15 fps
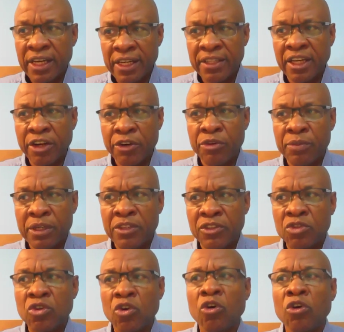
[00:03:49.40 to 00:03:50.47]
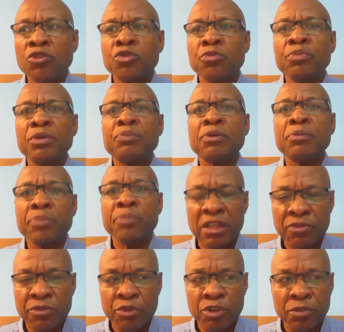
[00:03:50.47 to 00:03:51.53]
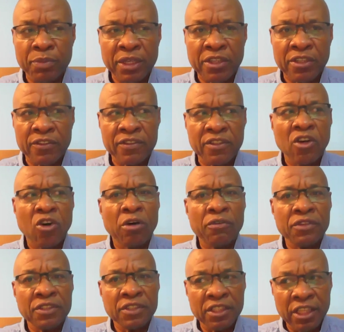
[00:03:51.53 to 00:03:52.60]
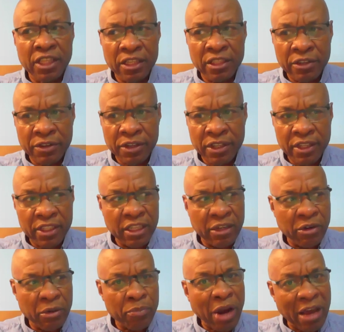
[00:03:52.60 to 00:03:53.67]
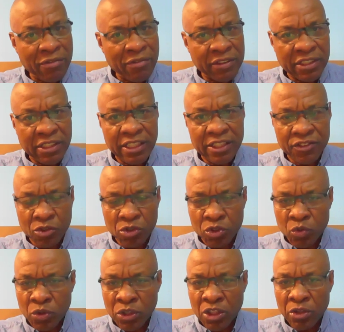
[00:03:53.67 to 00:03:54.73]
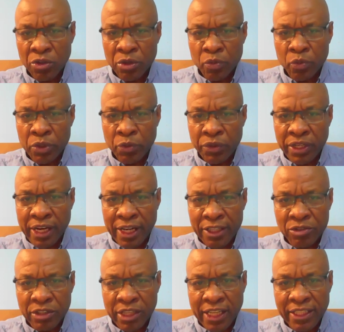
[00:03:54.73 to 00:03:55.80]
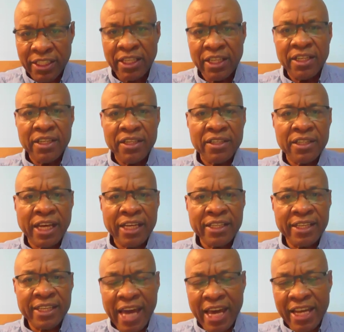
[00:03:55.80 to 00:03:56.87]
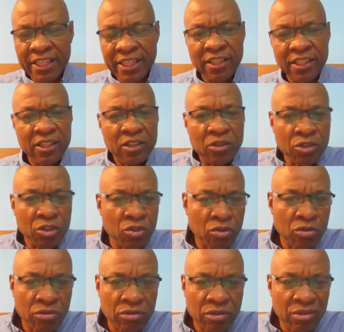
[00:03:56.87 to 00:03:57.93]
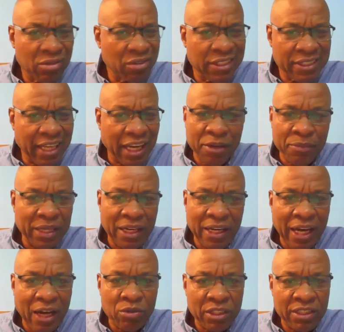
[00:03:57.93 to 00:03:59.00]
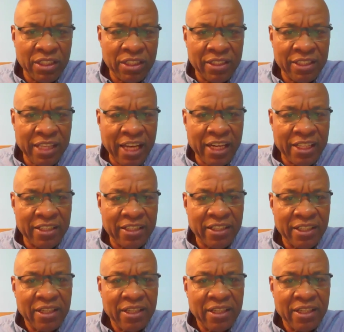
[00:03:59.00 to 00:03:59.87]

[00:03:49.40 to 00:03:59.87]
in the Caribbean should also be prepared for it because obviously there there are there are privacy issues with regard to that. Like in Canada, you know, this cannot be allowed in, in Canada,